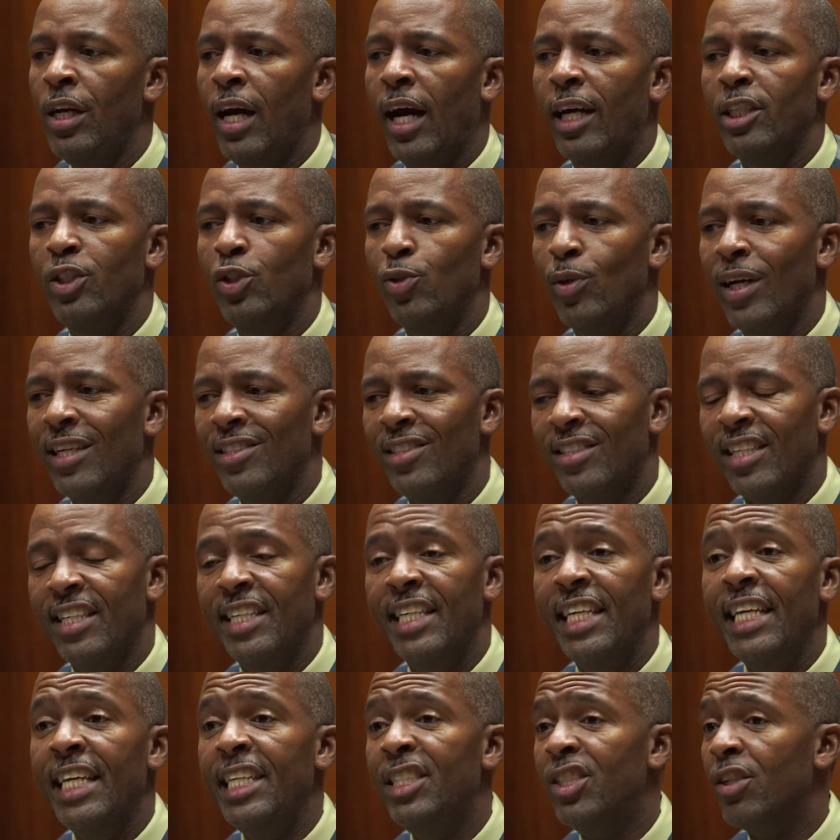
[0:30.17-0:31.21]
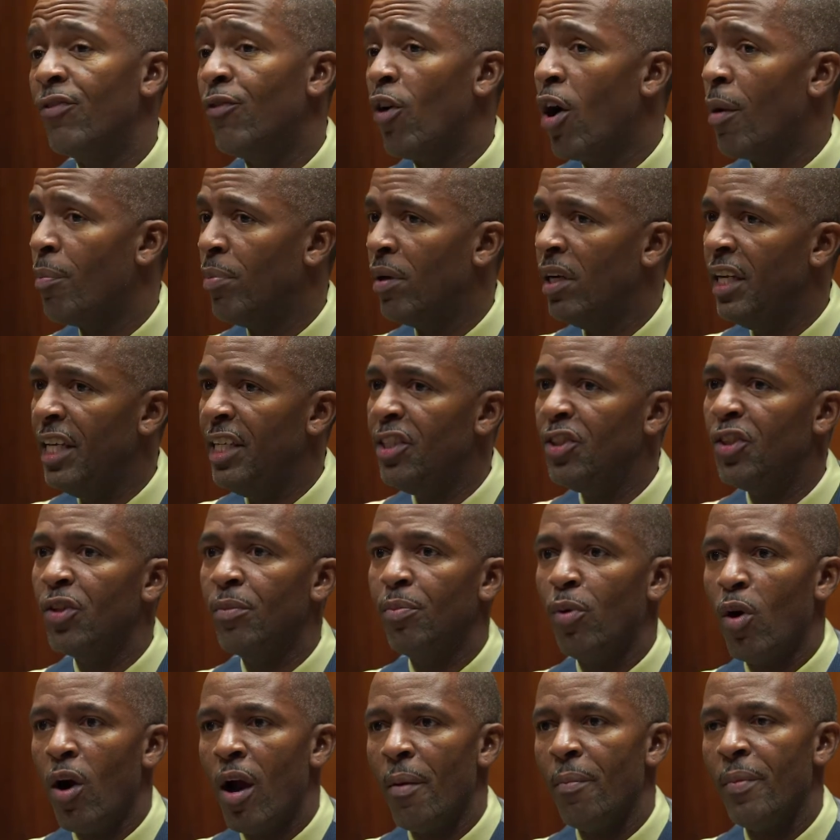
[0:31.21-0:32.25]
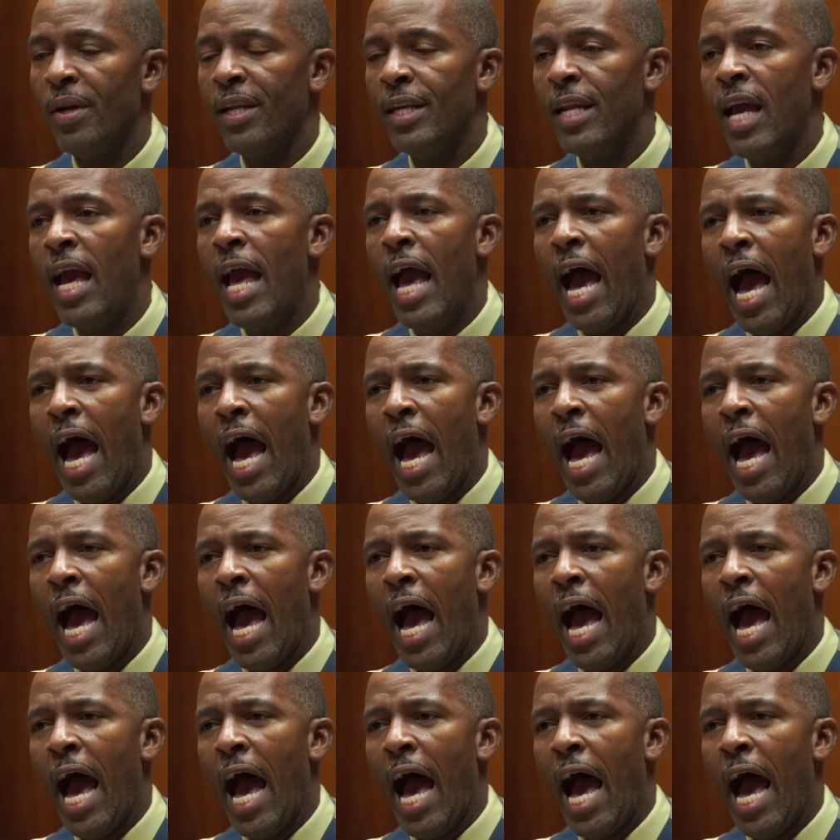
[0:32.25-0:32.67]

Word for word: address the needs of our police department.